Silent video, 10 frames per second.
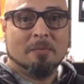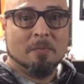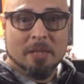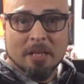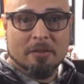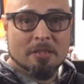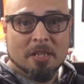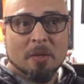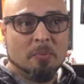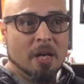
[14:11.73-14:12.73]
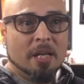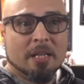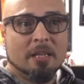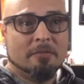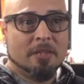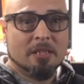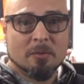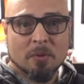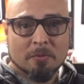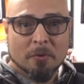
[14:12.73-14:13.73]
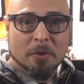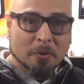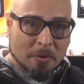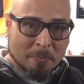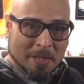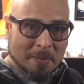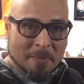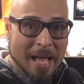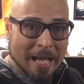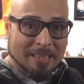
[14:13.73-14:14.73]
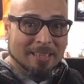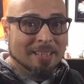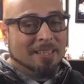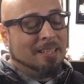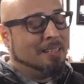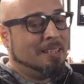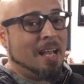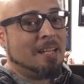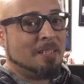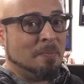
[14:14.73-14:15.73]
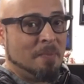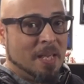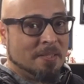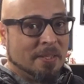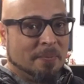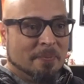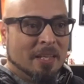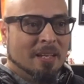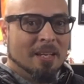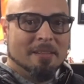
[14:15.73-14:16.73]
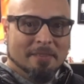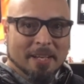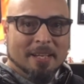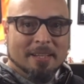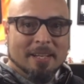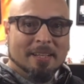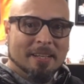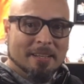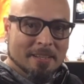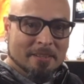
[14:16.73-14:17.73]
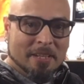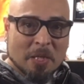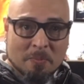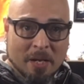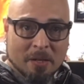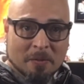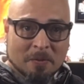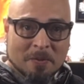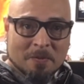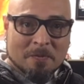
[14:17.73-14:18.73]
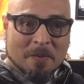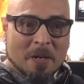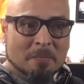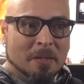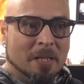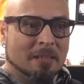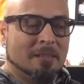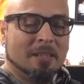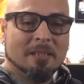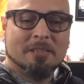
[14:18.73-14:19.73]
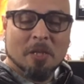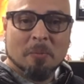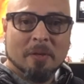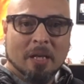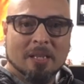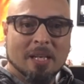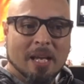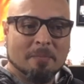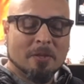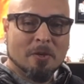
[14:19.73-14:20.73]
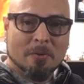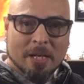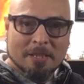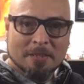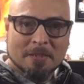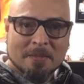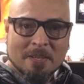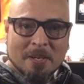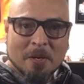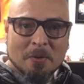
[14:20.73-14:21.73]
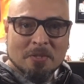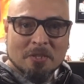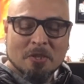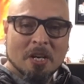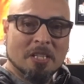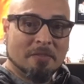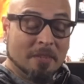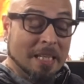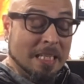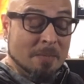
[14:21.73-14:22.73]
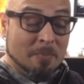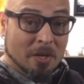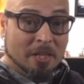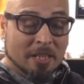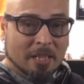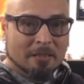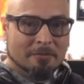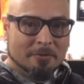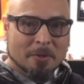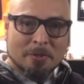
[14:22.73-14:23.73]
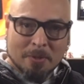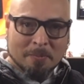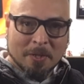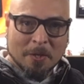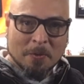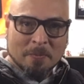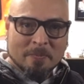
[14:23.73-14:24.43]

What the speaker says: we guarantee our product, and if it doesn't work for you, your money back. That's amazing. And then I got another email from a gentleman named Chris, who's in charge of e-marketing for TrimCoat.